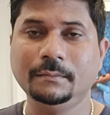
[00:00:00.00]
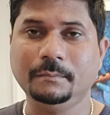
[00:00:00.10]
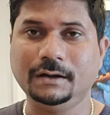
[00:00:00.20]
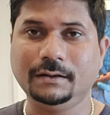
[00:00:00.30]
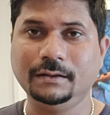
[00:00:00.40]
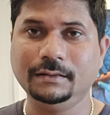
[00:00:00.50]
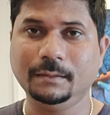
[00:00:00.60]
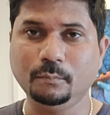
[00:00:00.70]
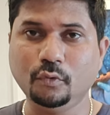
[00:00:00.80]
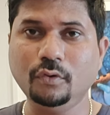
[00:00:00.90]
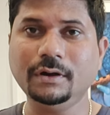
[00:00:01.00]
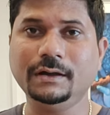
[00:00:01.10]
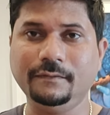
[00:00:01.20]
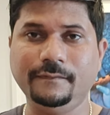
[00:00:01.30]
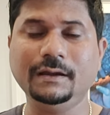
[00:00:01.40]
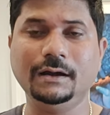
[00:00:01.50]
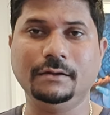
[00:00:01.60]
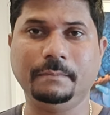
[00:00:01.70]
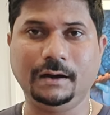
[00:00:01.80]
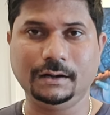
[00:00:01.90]
But the more
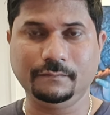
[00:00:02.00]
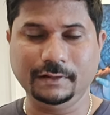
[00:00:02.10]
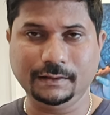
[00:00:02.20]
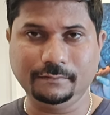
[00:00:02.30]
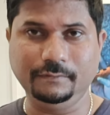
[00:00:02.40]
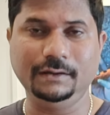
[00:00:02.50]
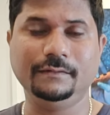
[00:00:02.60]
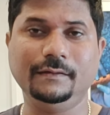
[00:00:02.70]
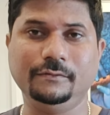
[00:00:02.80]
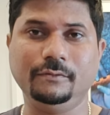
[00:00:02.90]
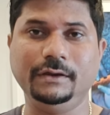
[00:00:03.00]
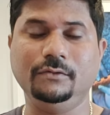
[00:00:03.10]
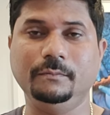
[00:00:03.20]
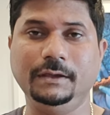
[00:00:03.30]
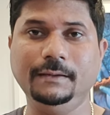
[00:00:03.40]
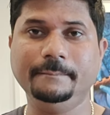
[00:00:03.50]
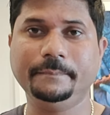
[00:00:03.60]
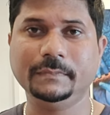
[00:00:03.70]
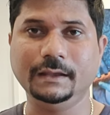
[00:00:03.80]
difficult part with this Venus is going to be,